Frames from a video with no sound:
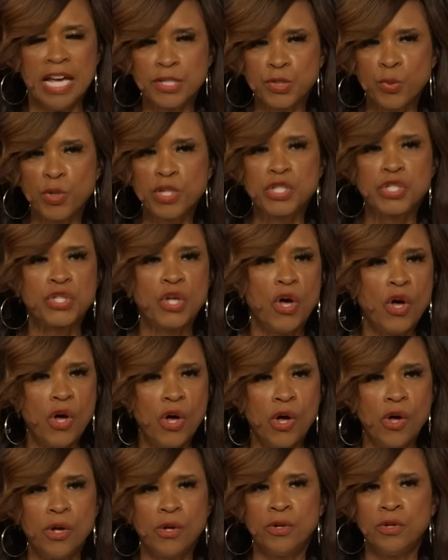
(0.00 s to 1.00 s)
That's what
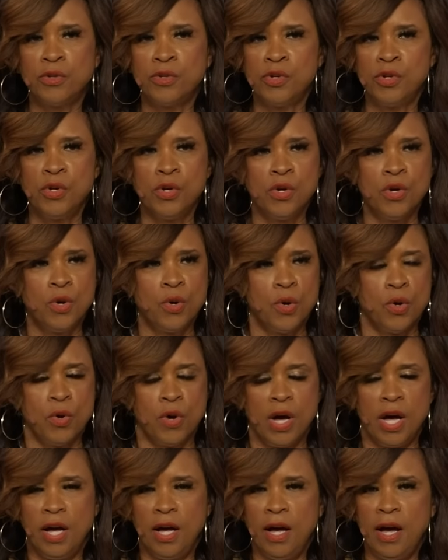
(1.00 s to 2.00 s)
Saul
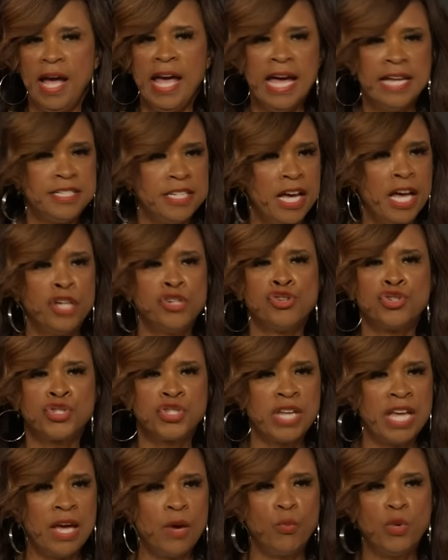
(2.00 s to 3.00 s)
had to
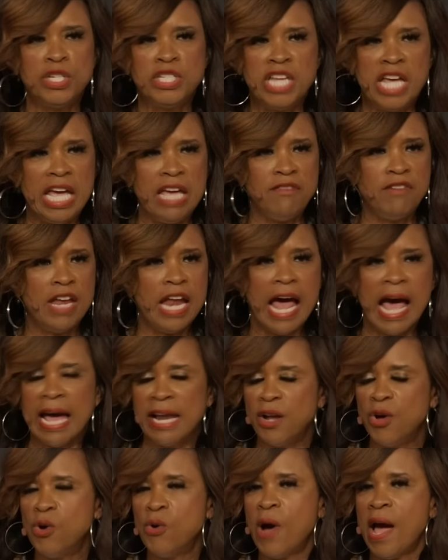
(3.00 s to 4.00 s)
understand with David.
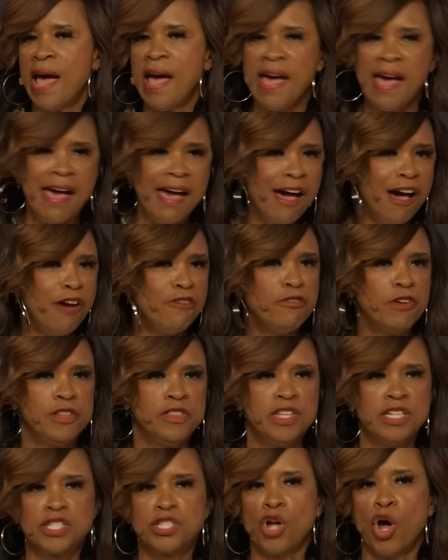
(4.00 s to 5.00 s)
I don't have
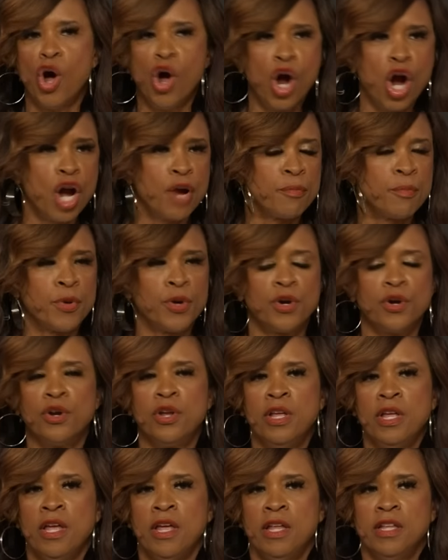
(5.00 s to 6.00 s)
this
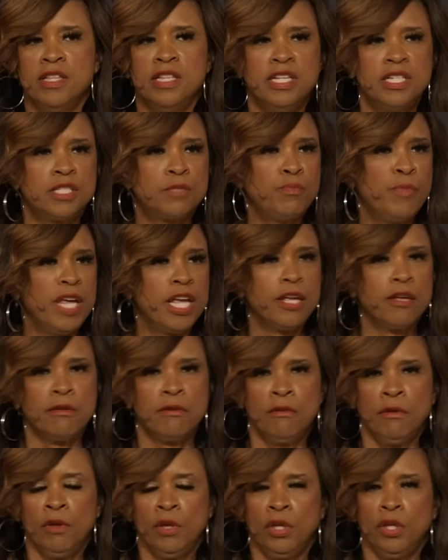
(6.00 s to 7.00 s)
armor, this big,
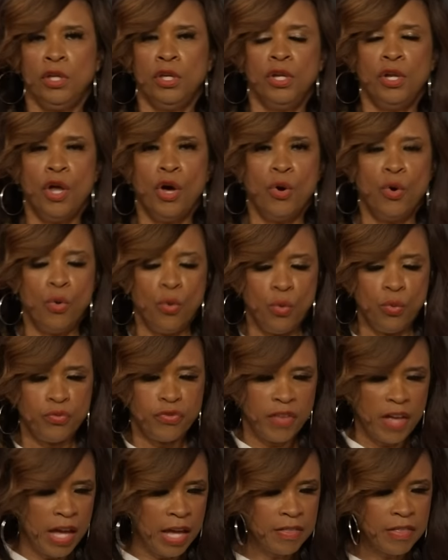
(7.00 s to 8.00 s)
you
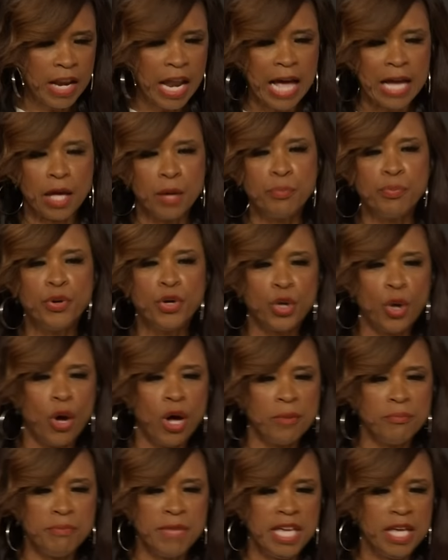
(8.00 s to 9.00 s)
know, thing that I can
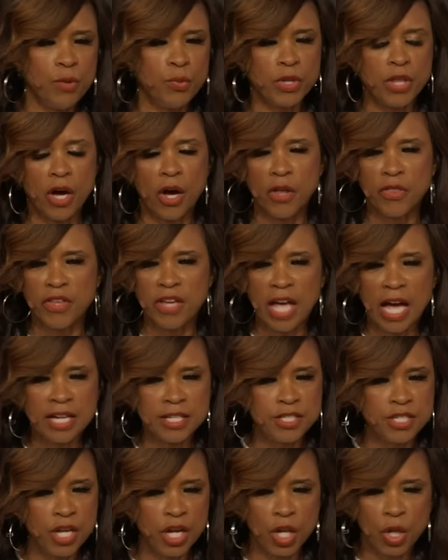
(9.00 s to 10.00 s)
put on me with all the
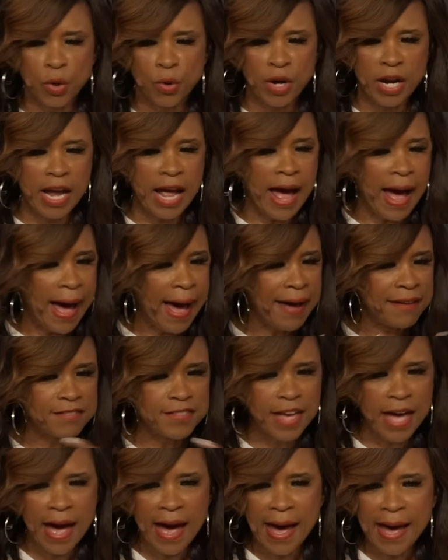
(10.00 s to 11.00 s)
artillery.
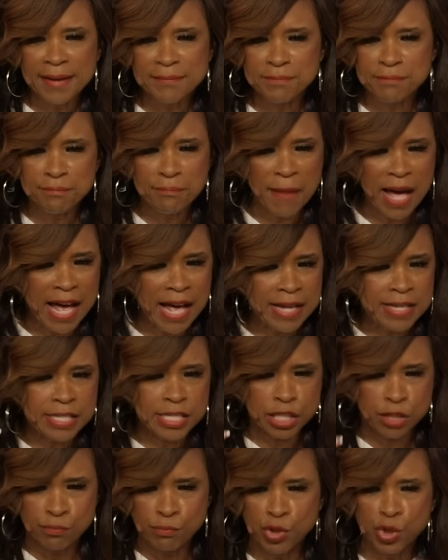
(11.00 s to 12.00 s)
I got
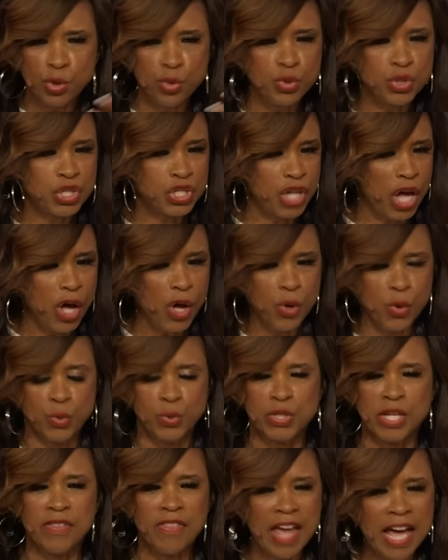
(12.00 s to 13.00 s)
my smooth
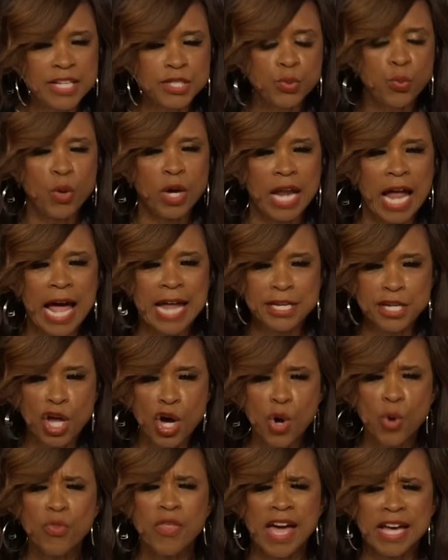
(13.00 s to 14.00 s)
stones, and that's what I
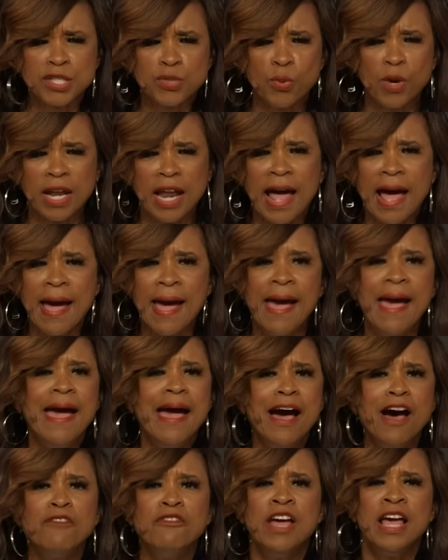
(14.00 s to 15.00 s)
know, that's what I
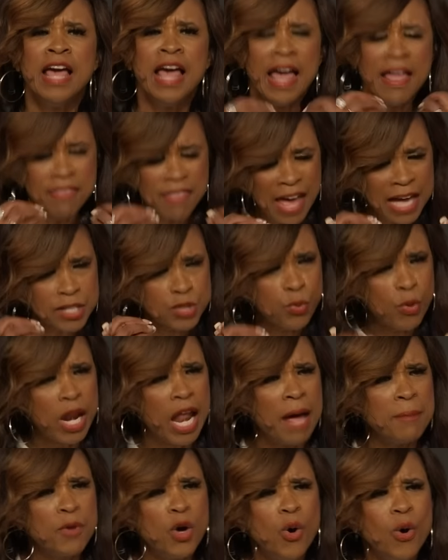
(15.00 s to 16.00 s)
have, and that's
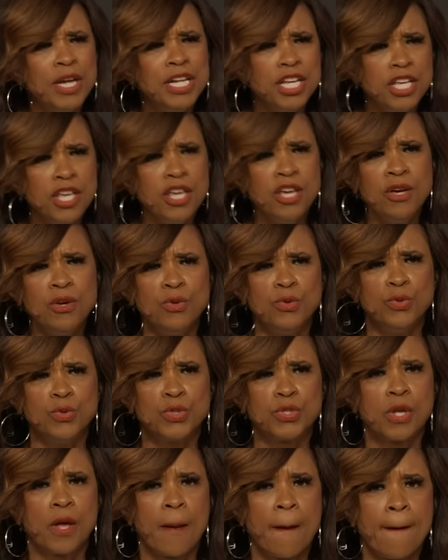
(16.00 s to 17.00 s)
what I'm going to
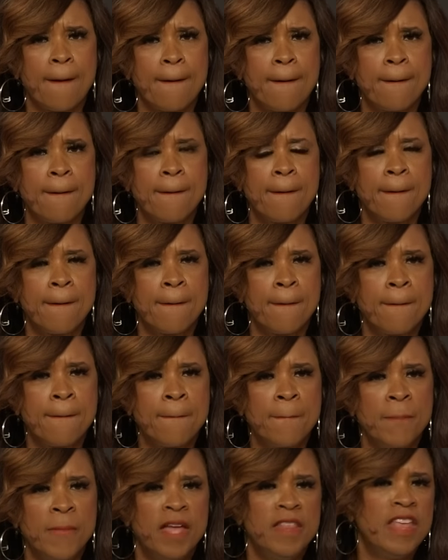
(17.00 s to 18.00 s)
use.
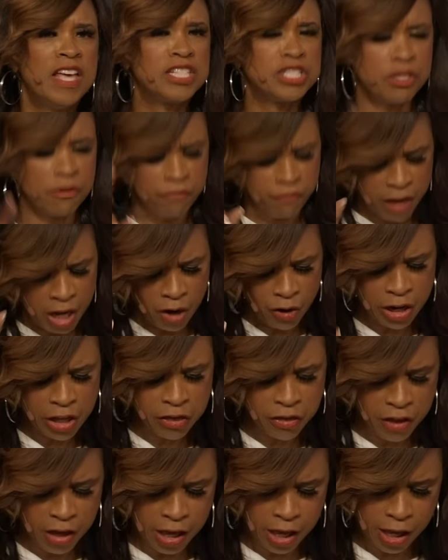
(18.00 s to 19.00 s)
And that's the
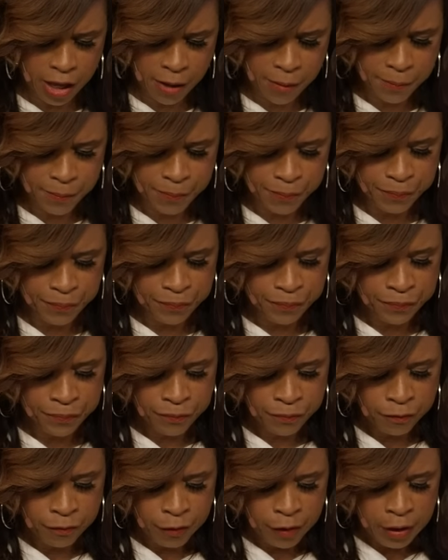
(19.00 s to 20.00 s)
very thing
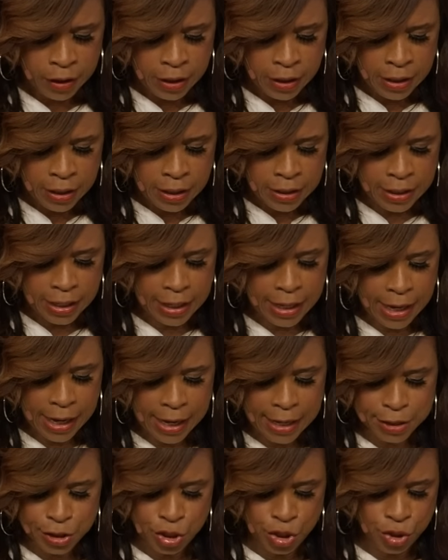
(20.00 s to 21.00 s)
that
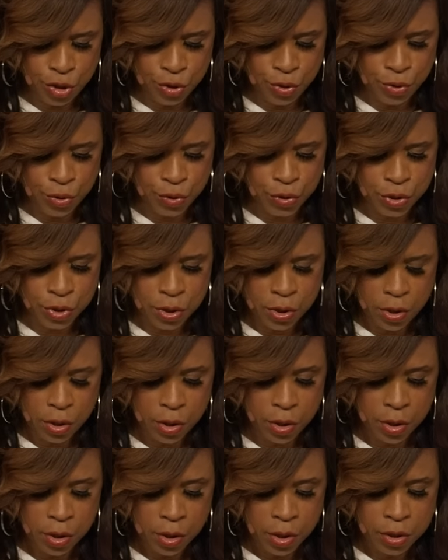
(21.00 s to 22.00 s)
God used
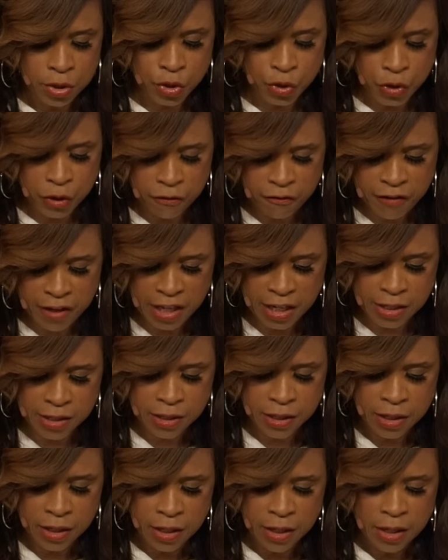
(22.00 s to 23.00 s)
to
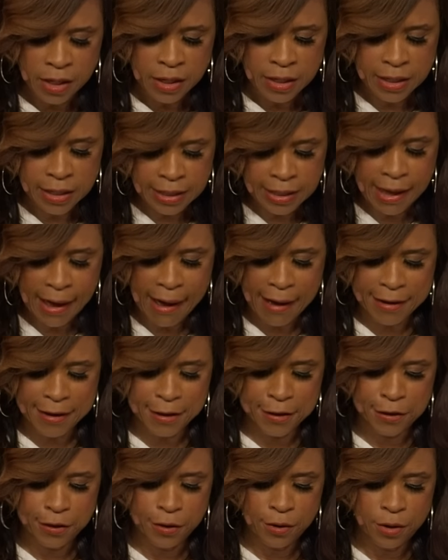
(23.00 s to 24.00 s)
defeat
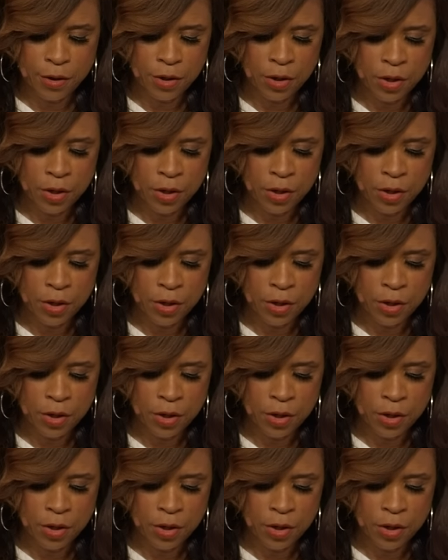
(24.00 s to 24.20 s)
Goliath.